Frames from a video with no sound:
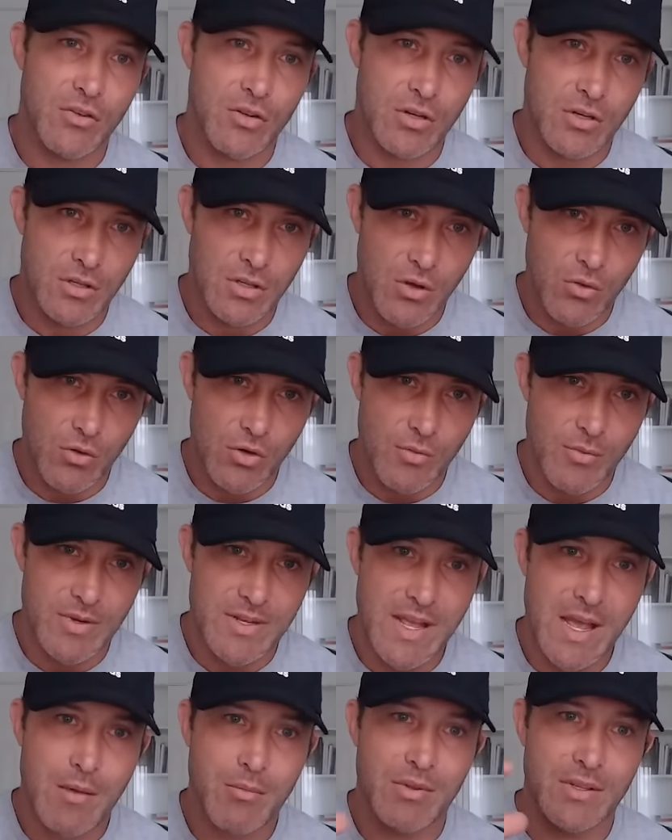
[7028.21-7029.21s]
you're going to lower your
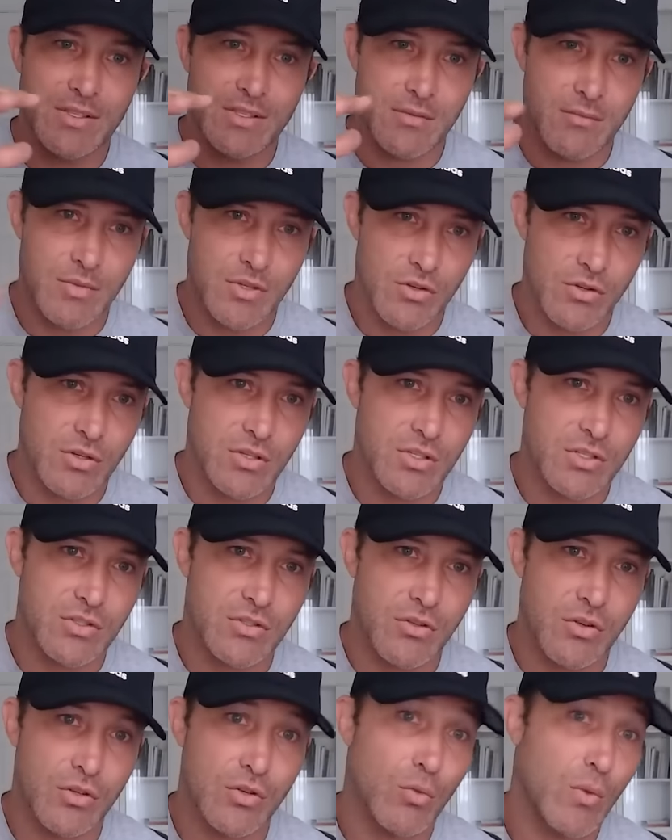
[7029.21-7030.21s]
metabolism and you're going to
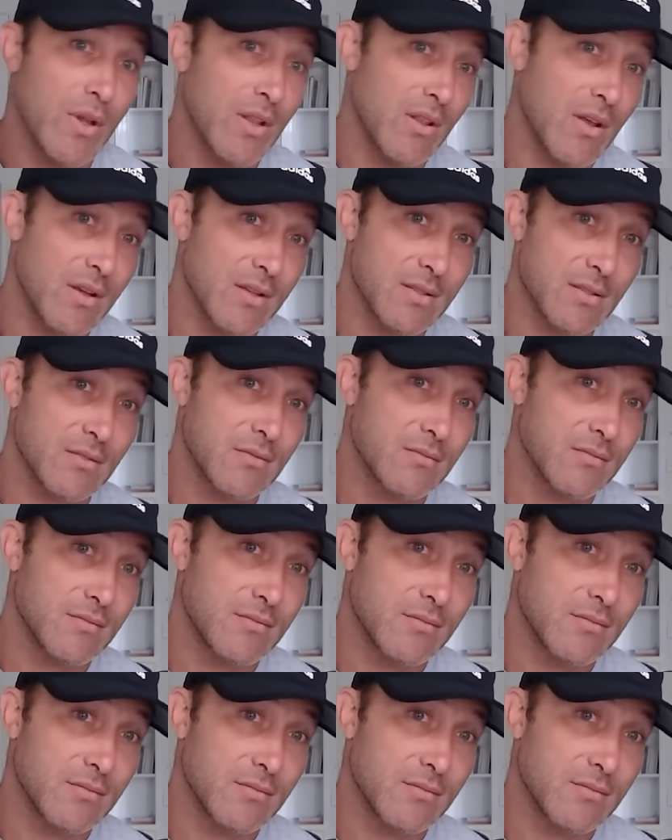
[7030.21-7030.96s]
stall your weight loss.